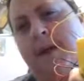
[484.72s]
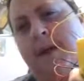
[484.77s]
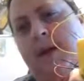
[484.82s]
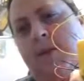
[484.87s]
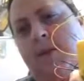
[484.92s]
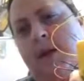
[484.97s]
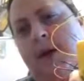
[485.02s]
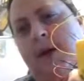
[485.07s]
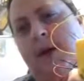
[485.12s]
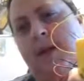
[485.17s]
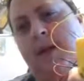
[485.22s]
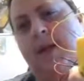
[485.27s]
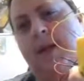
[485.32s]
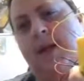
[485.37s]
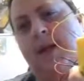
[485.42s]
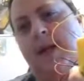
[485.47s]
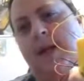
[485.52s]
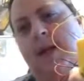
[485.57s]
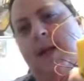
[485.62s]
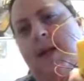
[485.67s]
you can
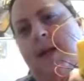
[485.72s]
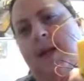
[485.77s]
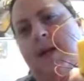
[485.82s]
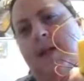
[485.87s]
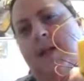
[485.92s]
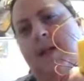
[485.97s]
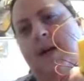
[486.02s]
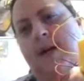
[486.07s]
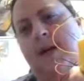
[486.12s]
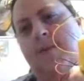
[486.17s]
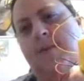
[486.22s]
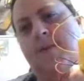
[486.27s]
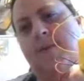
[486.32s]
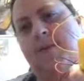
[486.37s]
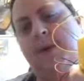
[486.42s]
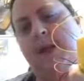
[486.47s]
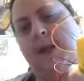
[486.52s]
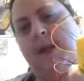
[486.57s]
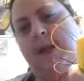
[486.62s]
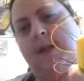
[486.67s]
see that it is now
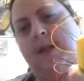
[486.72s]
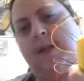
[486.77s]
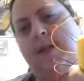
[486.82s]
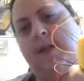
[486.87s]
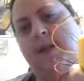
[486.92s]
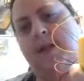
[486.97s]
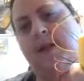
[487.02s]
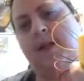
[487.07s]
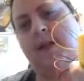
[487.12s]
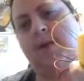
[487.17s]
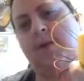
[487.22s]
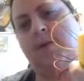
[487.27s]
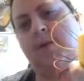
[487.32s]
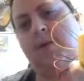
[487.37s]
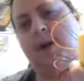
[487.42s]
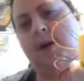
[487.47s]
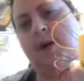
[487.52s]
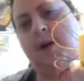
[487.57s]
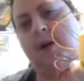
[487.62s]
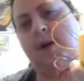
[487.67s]
spinning
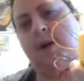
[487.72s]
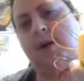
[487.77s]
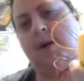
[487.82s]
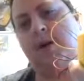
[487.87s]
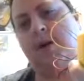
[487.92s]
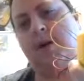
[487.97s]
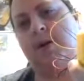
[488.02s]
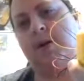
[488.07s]
slower.